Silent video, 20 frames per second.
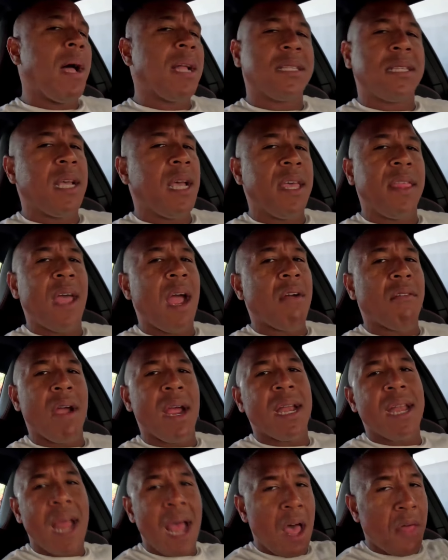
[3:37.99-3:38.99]
I'll tell you that
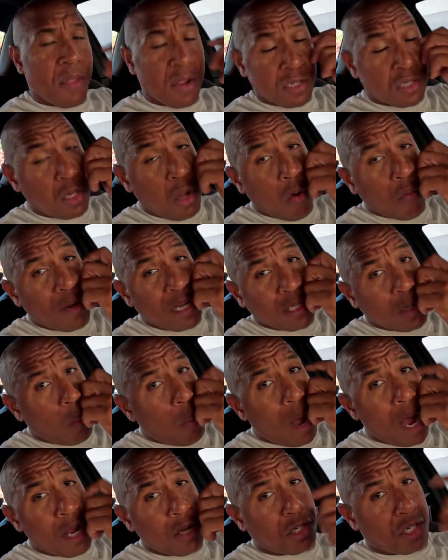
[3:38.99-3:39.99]
right now. There's no reason
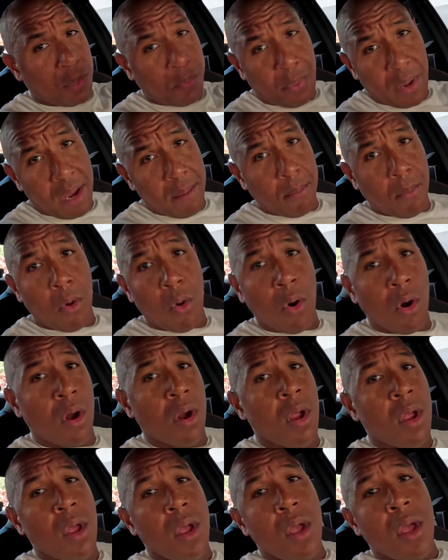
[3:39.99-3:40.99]
why you should pay
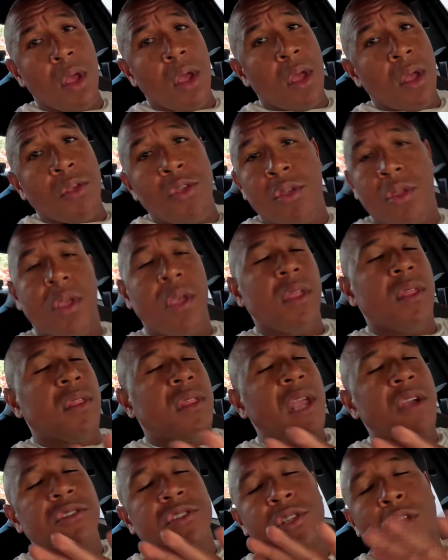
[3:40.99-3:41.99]
more.
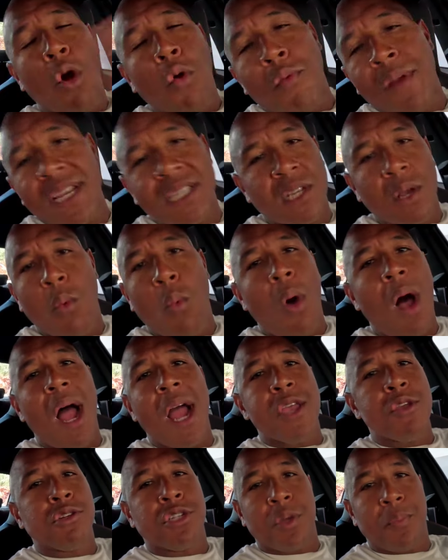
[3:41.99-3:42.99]
There's no reason
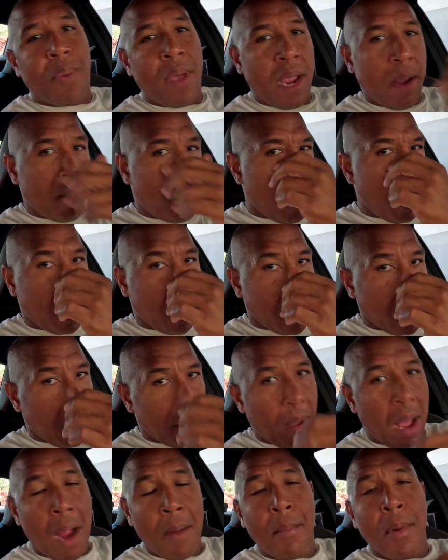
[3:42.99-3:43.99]
why you should pay a
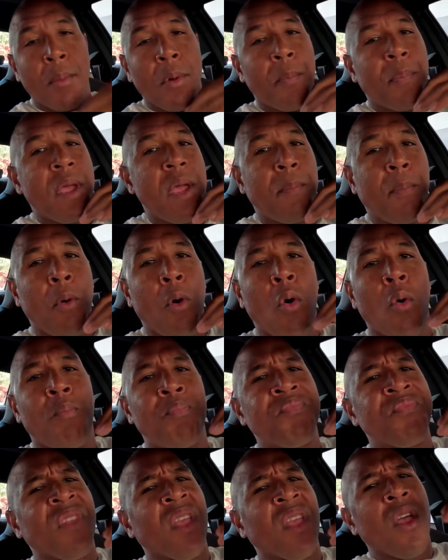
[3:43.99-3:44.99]
markup. I remember people
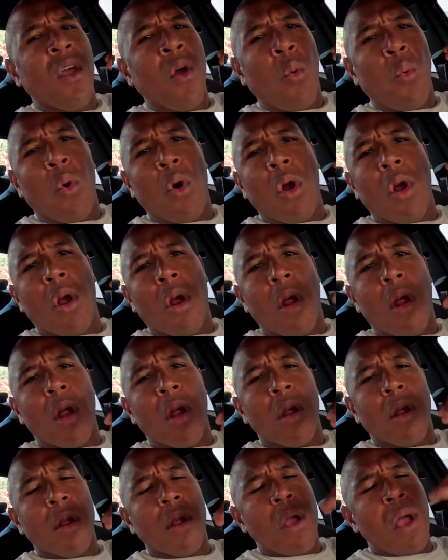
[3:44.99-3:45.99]

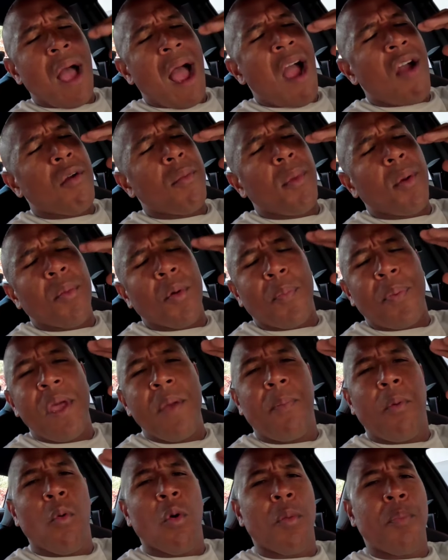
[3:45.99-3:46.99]
were I remember
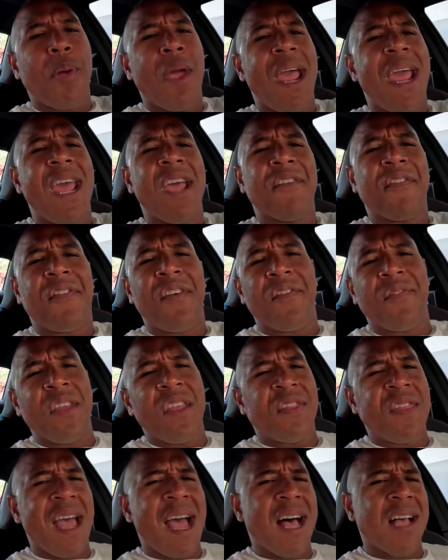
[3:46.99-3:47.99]
people were paying
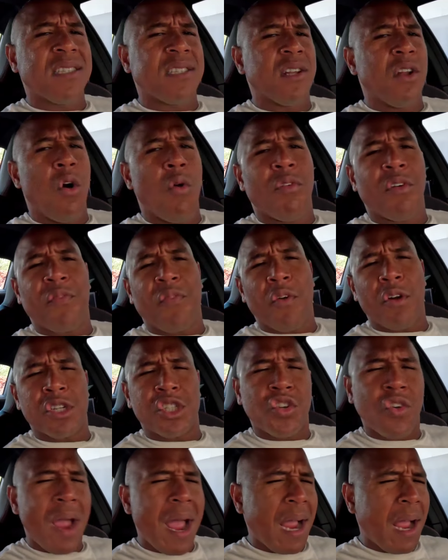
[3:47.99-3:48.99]
50,000 over for a
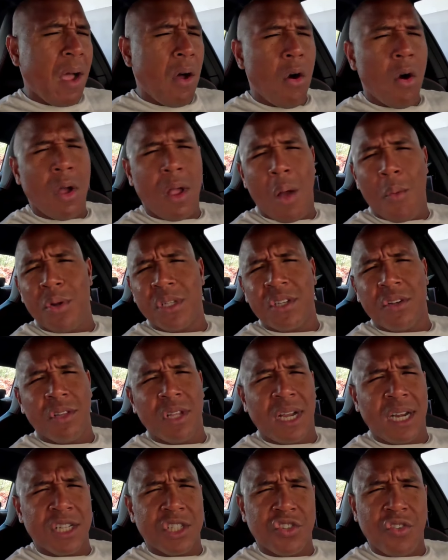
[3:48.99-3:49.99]
Trackhawk. I went to go
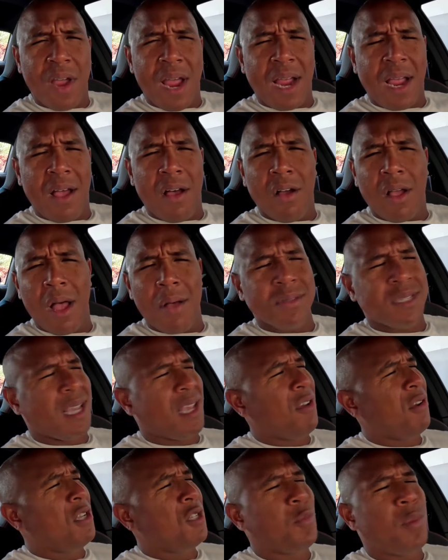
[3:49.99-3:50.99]
look at a Trackhawk. I was
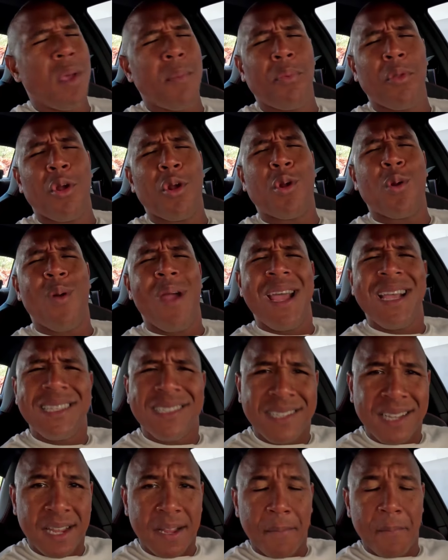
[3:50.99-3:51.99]
like, yo, these people are
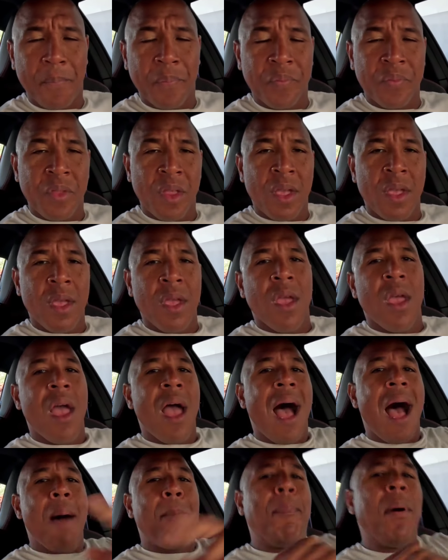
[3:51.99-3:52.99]
crazy.
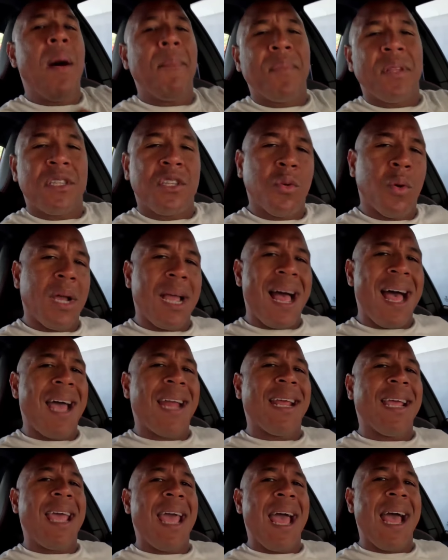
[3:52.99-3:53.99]
I bumped into a guy
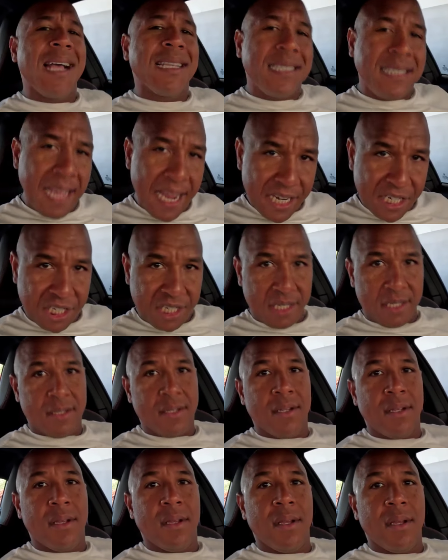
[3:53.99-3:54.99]
at a gas station.